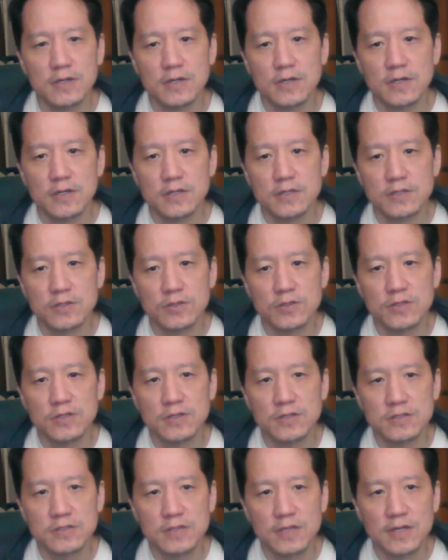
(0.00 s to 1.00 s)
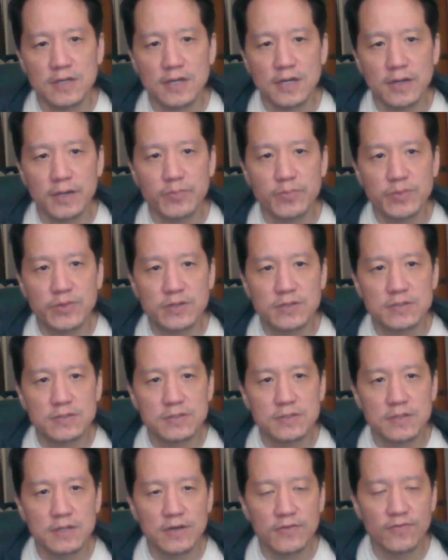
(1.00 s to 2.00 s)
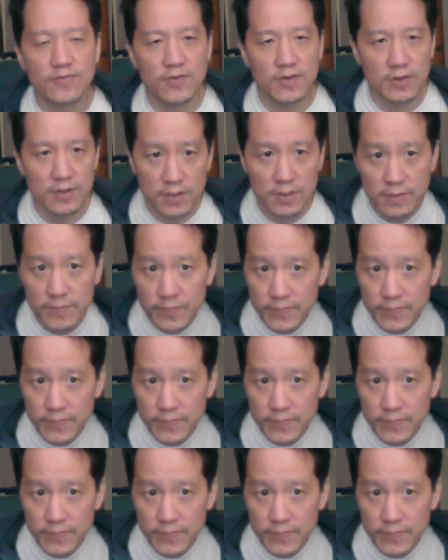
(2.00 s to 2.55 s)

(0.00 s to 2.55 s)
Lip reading: So these cannot be 7.